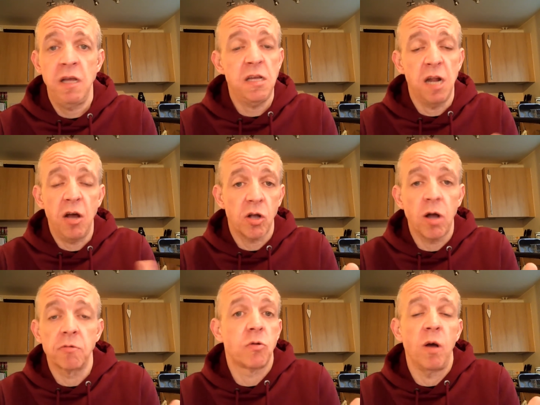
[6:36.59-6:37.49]
You know,
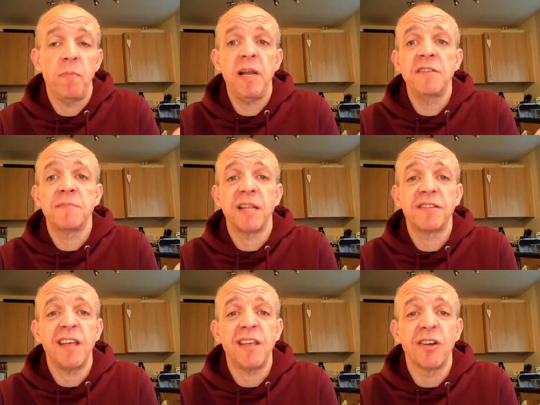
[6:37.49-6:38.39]
I was quite pleased Man
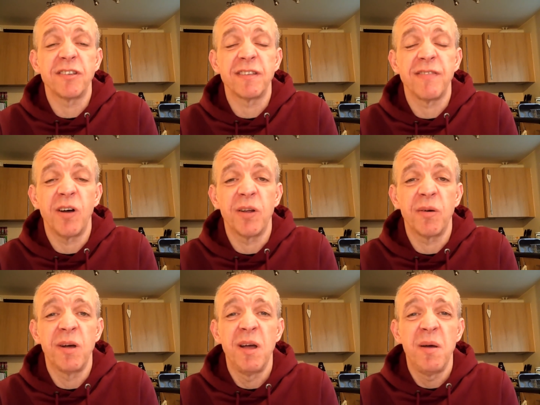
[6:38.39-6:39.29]
City got to the final.